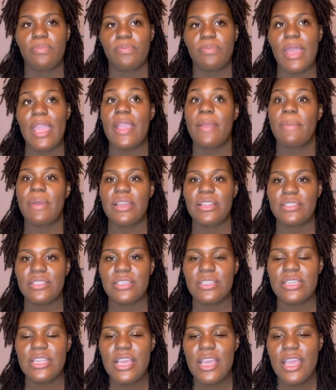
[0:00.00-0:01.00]
pain
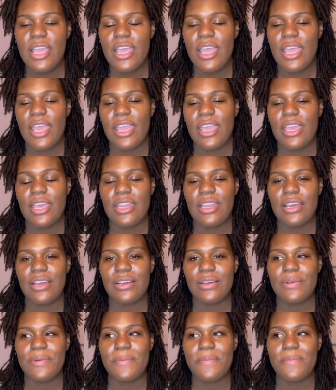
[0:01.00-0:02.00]
medicine. And
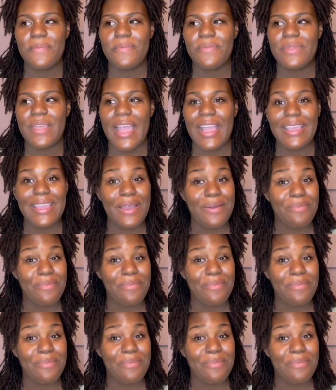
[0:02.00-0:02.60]
I kept